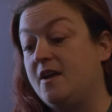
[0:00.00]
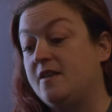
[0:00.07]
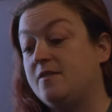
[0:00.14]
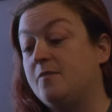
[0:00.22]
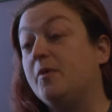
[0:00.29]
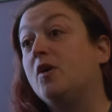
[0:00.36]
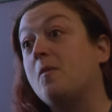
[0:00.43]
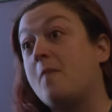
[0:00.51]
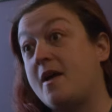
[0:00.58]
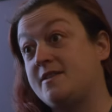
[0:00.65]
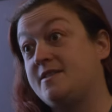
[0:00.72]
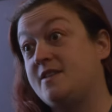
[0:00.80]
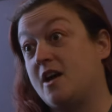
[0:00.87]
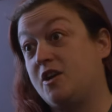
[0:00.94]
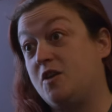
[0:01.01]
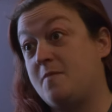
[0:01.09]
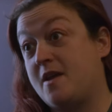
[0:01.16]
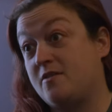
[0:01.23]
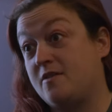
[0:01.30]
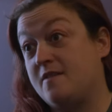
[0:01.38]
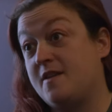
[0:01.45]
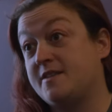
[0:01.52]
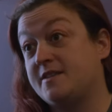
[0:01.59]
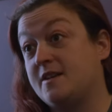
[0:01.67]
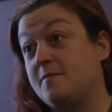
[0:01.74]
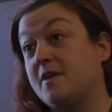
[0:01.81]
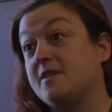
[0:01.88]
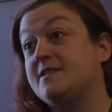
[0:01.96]
the Bergamot's documentary that's
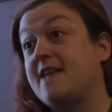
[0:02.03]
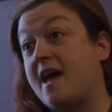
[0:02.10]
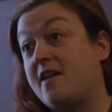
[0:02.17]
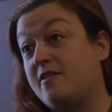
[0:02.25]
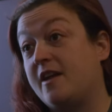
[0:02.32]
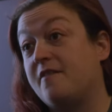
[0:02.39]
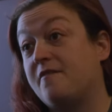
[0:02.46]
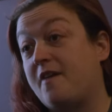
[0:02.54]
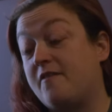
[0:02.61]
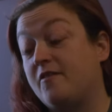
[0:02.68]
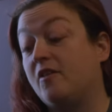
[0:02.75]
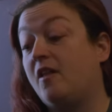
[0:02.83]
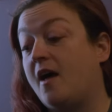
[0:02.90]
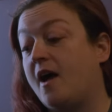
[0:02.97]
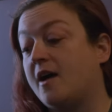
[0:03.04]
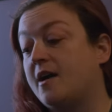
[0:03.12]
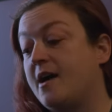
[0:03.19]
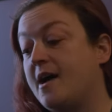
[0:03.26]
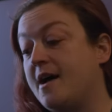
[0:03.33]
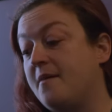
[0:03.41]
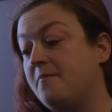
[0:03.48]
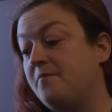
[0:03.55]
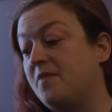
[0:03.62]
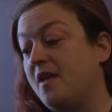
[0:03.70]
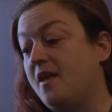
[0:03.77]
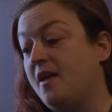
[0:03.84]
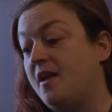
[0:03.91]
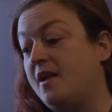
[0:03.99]
going to be on Saturday at 5 o'clock. Um,
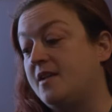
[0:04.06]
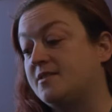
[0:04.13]
it's